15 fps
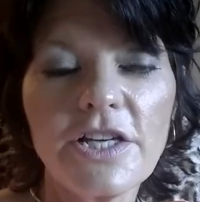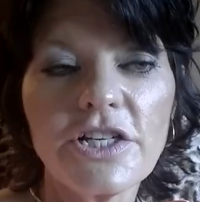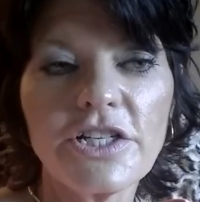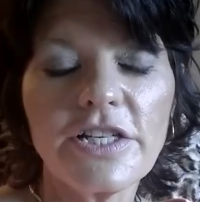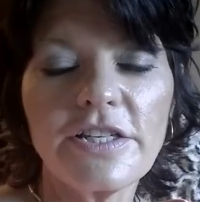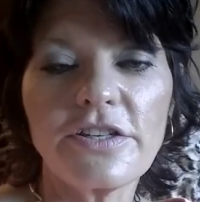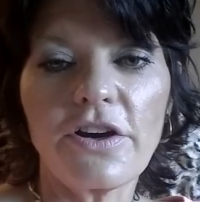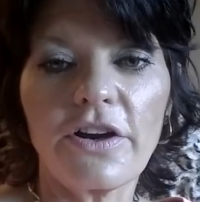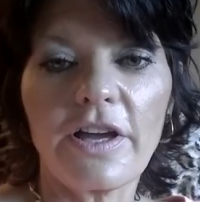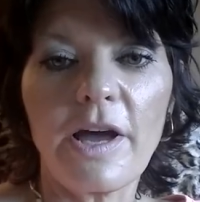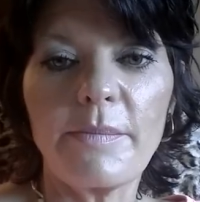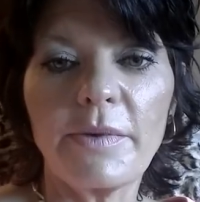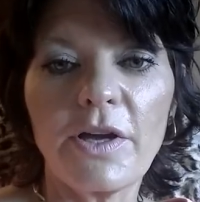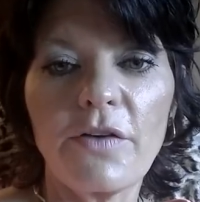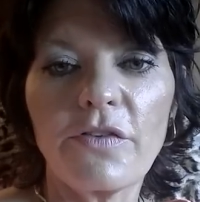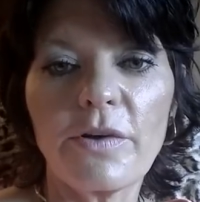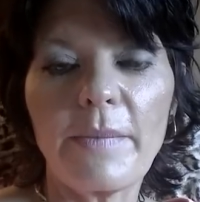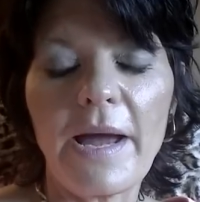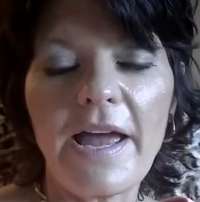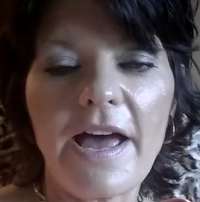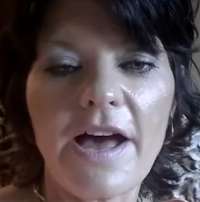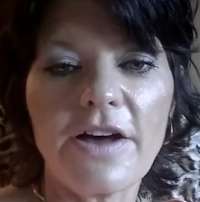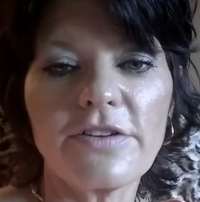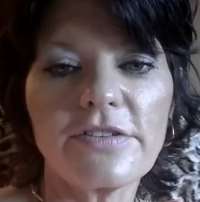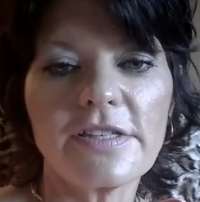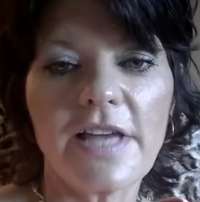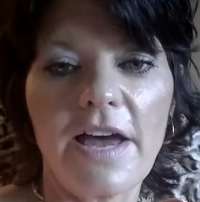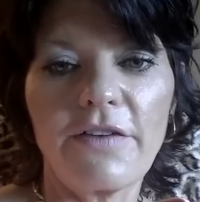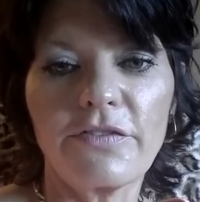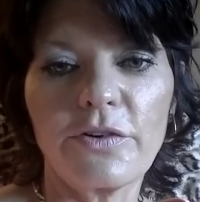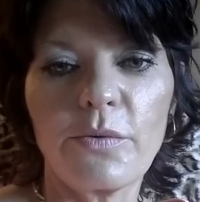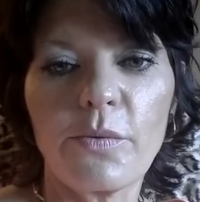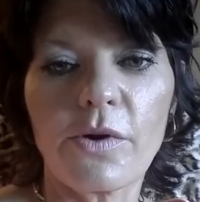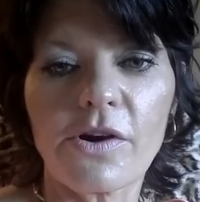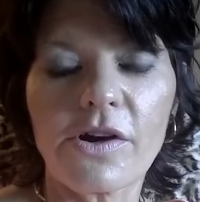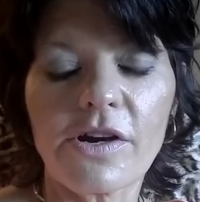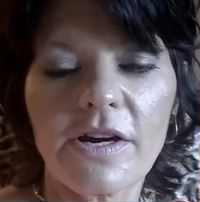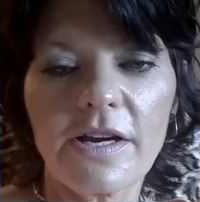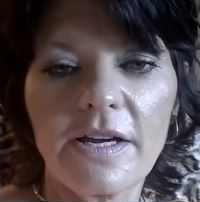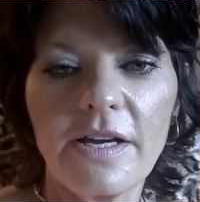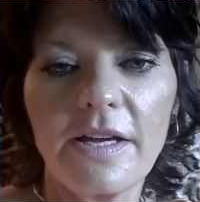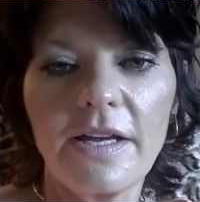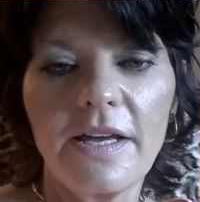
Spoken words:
She started coming over to my house after work.